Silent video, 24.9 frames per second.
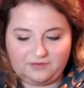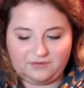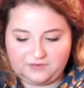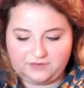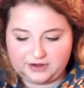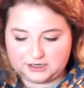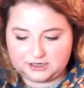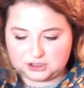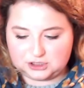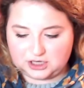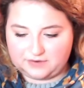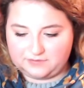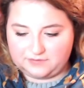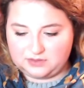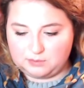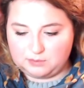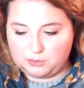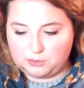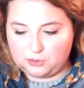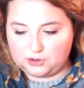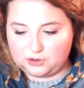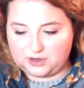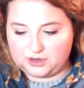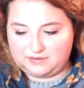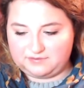finish off the
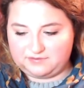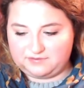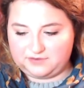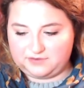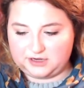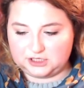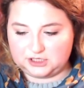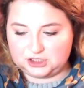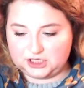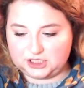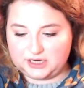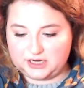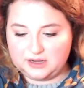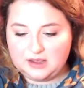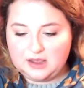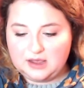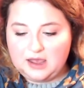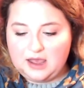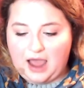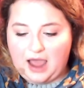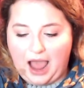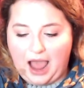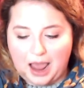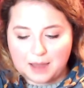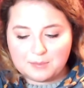border and finish it.
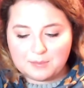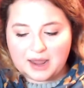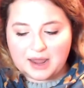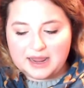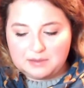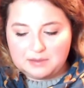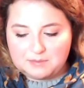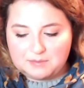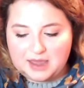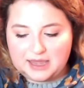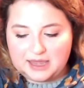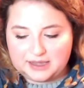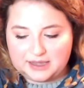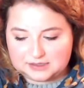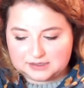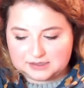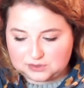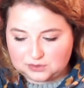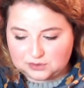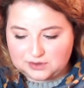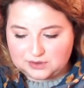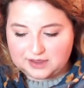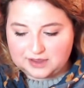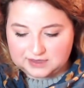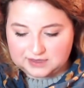I might make it so
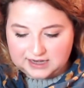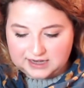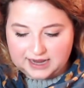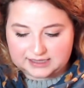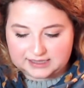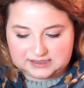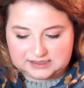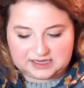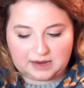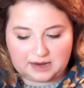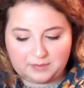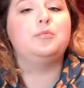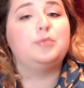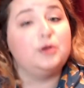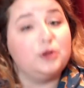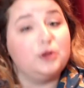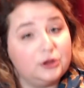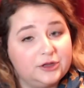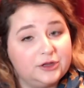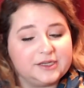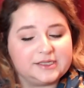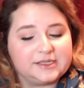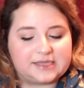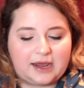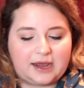that the next time I pull
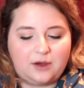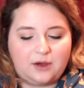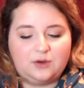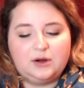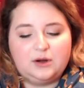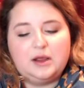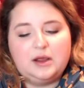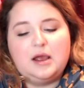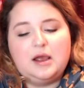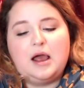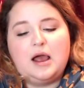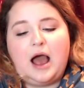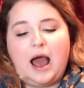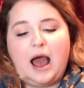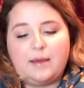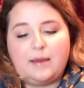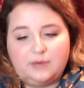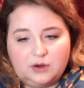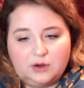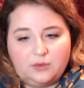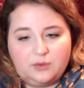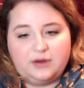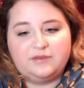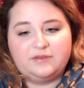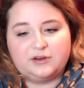this out, I'm
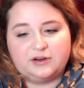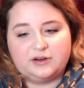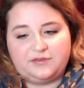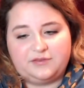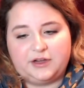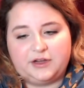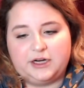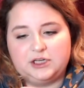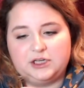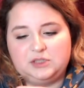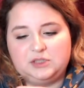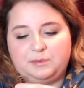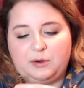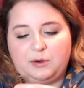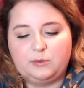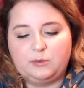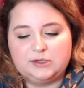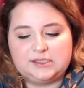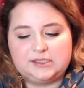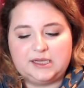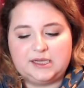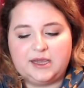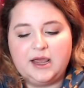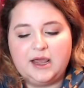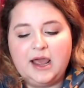going for a finish, but we'll
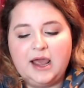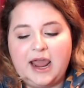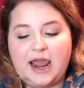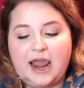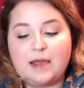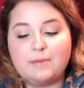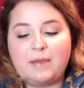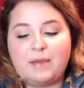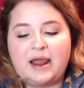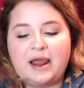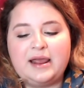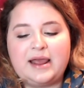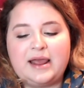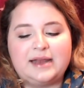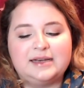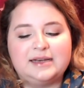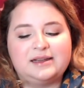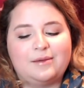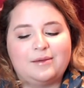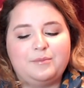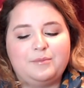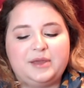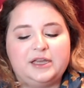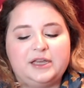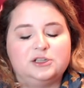see. It might end
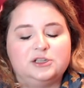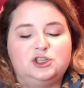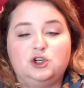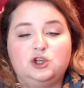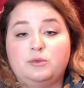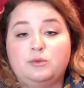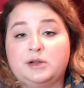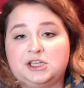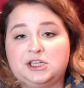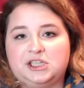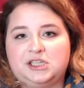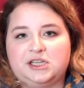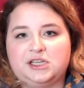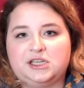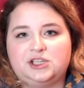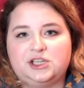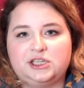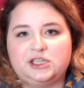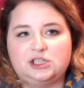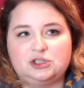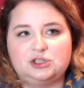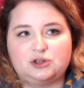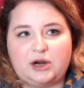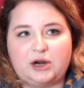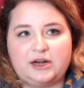up being too much stitching
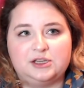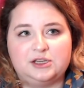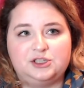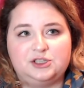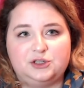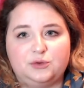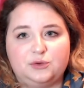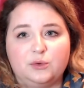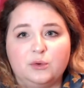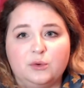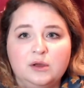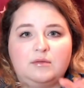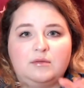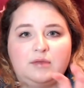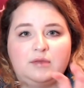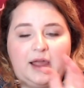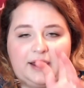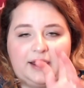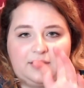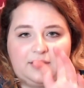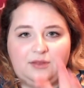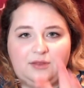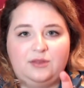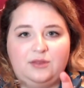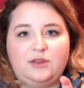to try to do like
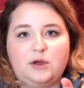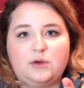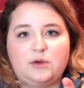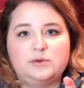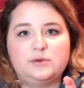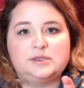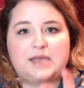those